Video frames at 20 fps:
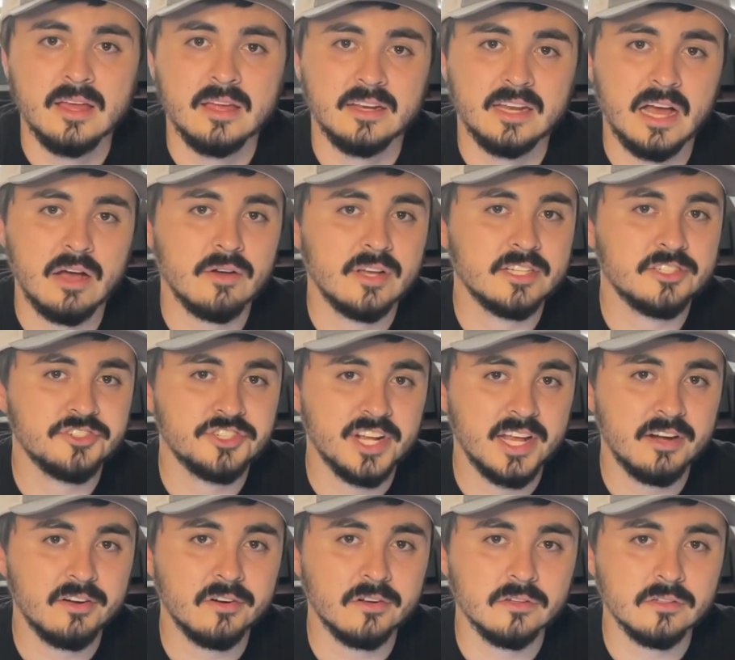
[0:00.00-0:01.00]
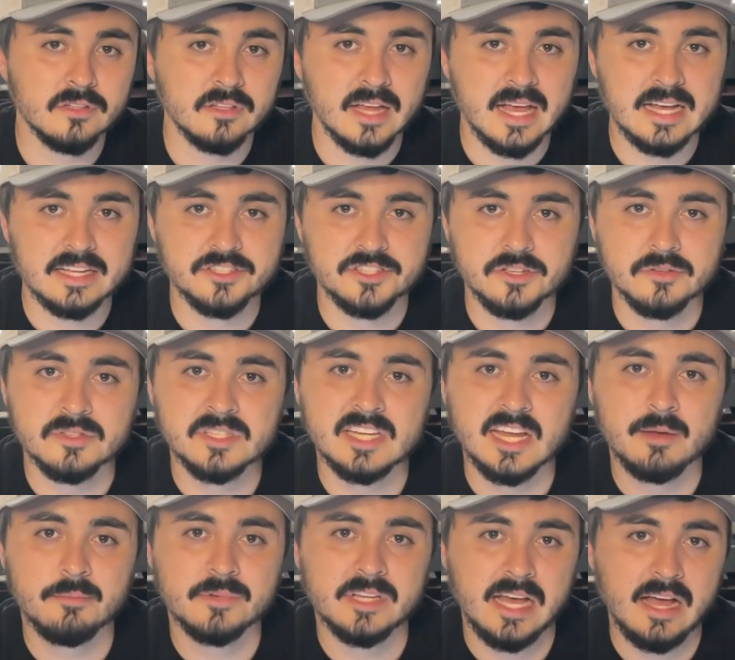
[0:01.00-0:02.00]
Now, in general, as you
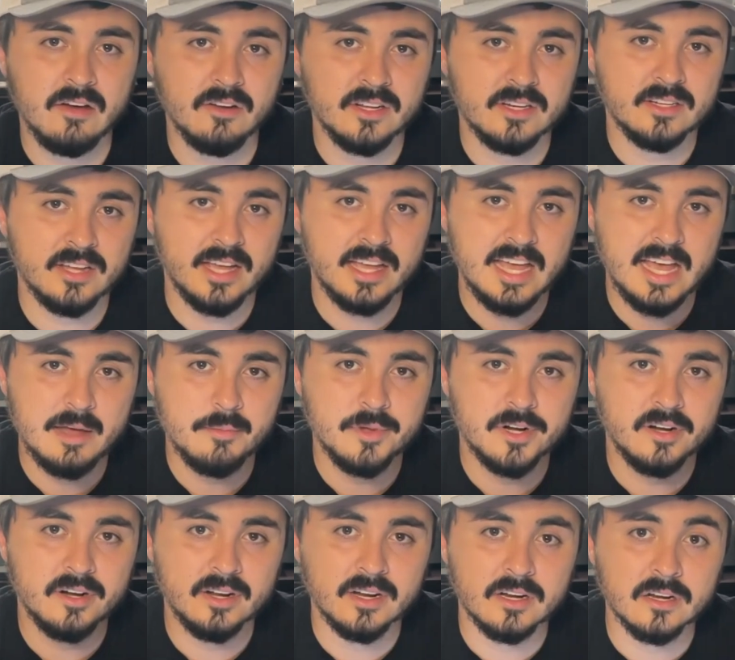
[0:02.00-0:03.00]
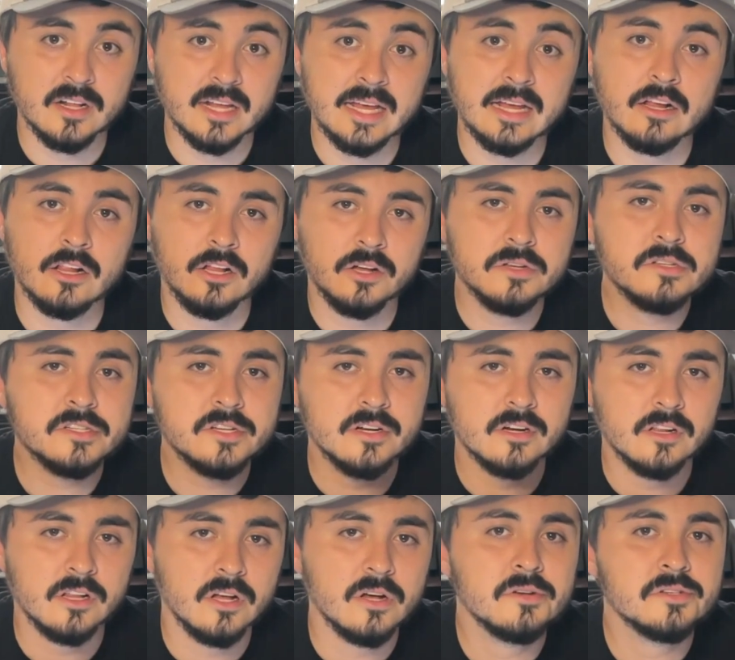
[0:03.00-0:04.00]
step down in diameter and get closer
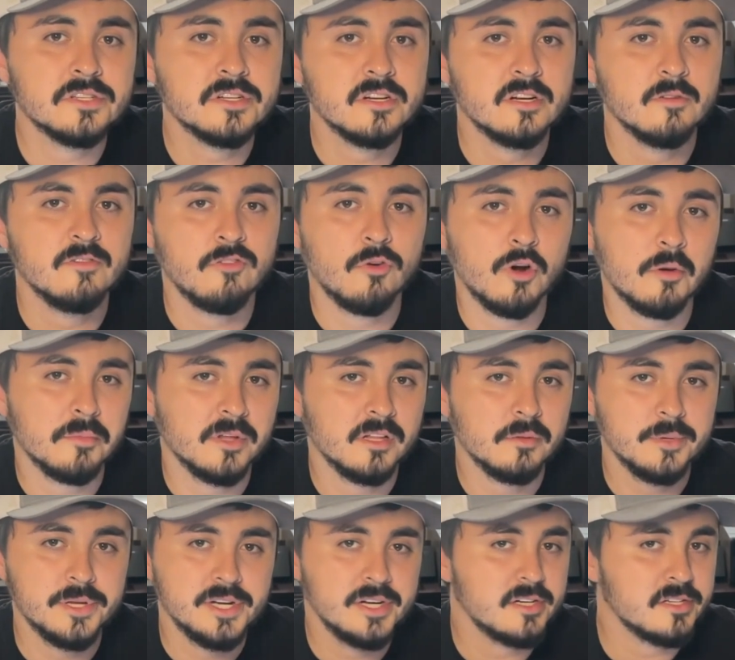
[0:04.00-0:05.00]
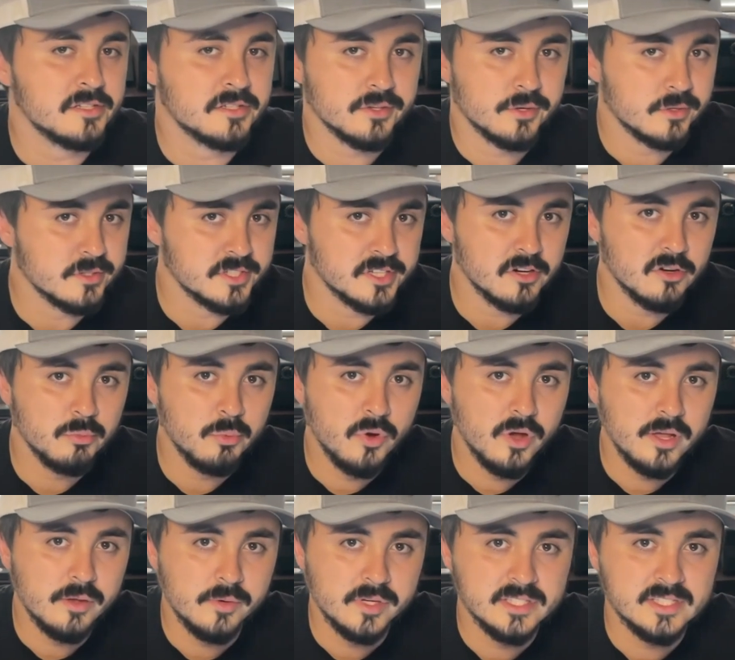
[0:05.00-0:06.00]
and closer to 4 millimeters or
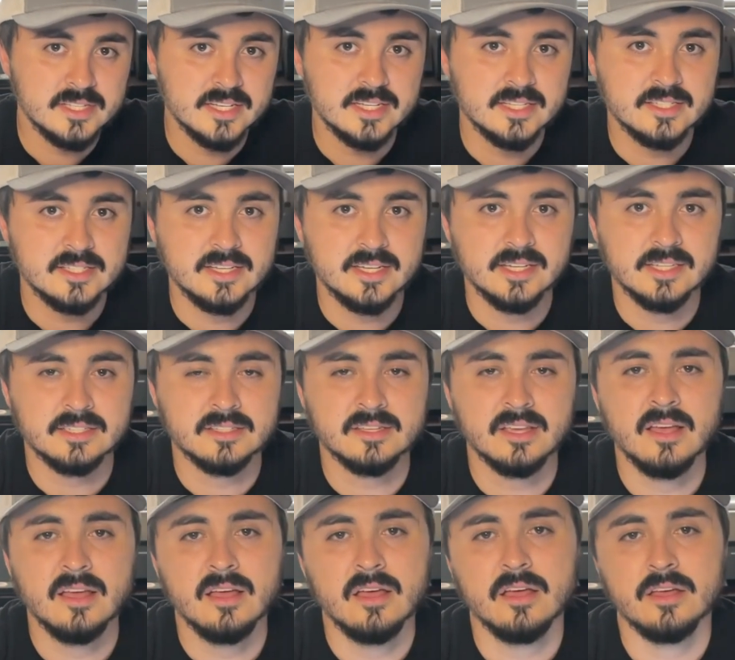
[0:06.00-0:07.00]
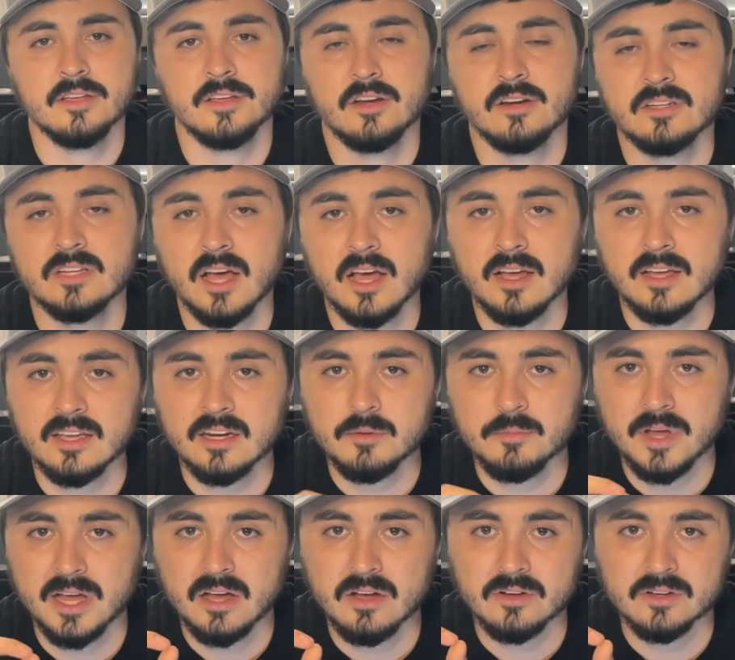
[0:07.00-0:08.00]
0.166, you're talking
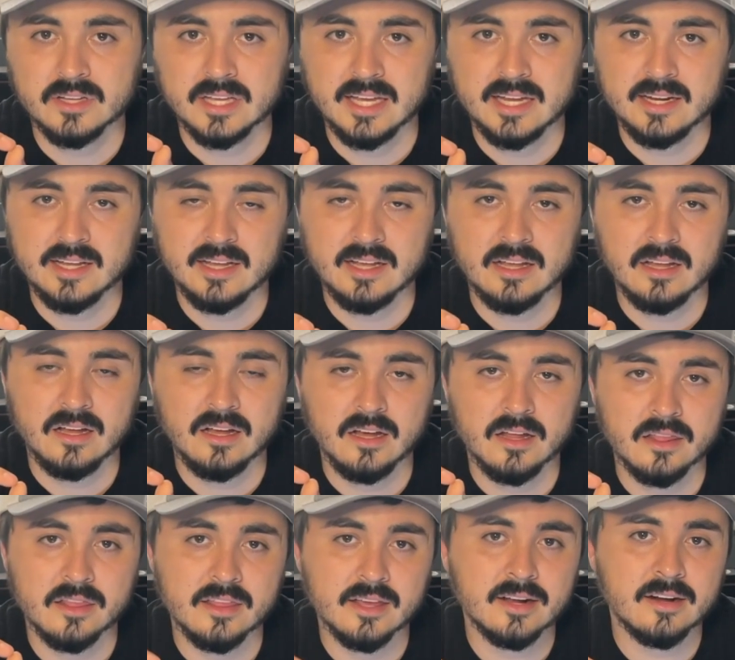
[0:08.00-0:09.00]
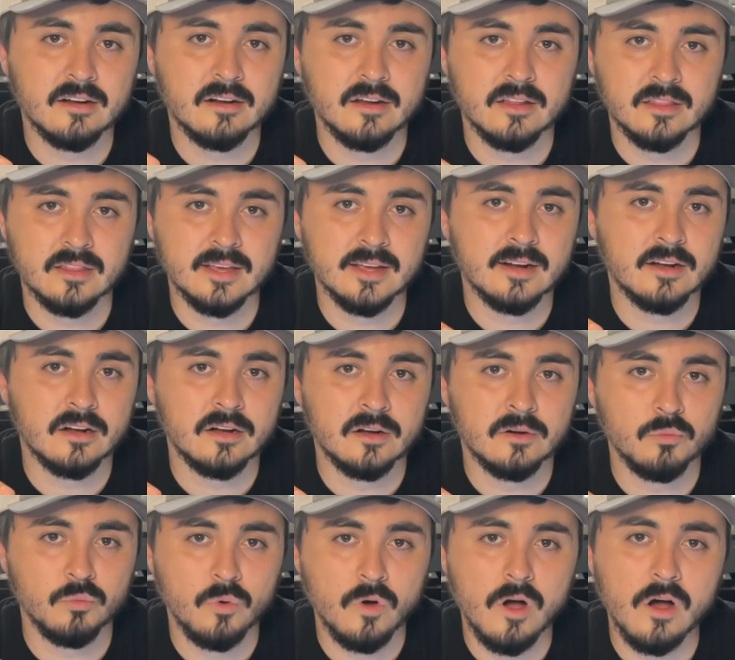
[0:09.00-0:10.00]
about getting a thicker and
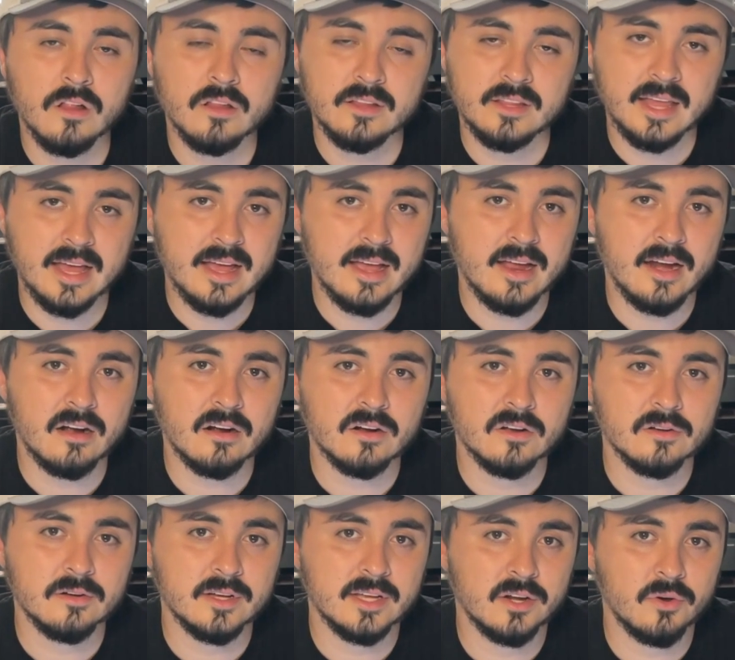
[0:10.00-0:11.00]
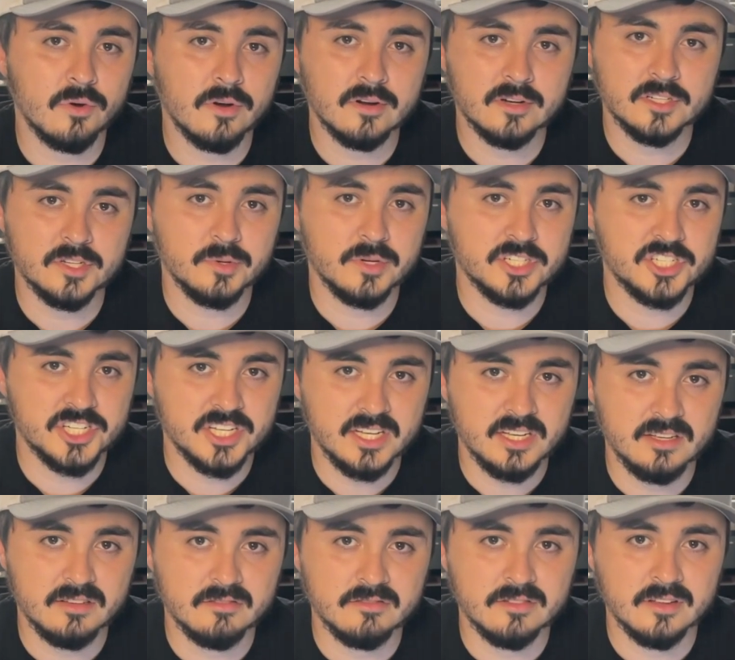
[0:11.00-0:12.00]
thicker wall on that arrow in order to
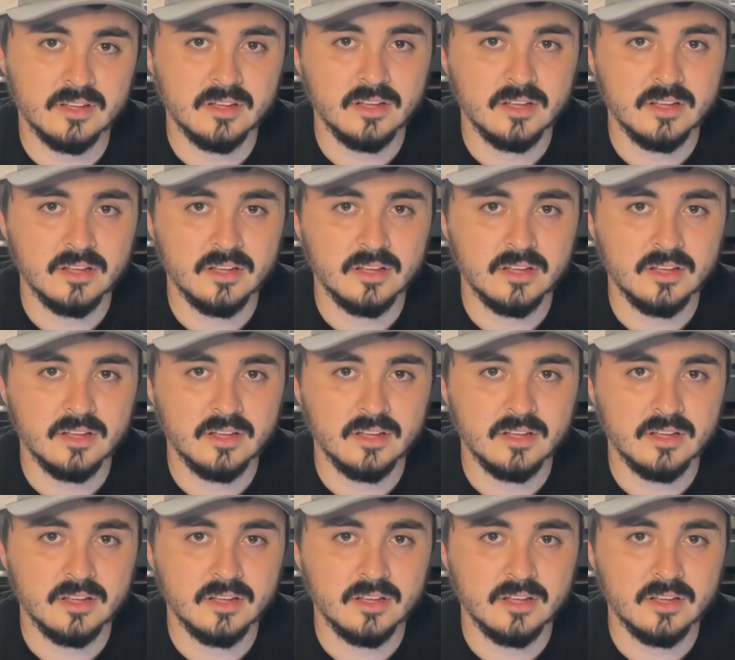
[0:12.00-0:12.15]
achieve